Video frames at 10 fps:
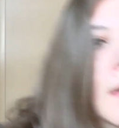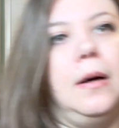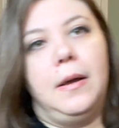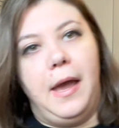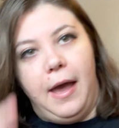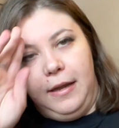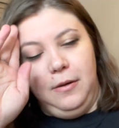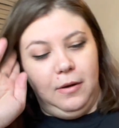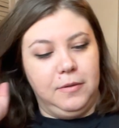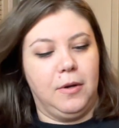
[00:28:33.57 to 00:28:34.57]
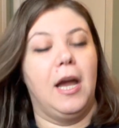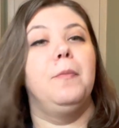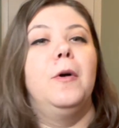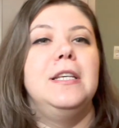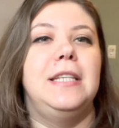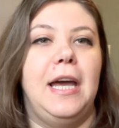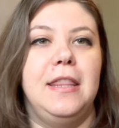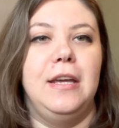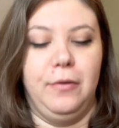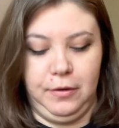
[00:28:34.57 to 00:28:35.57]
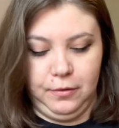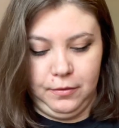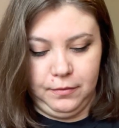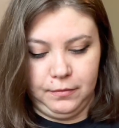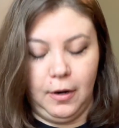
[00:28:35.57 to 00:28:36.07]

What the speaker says: Okay, I knew I was wrong. I kept wanting to say ethereal,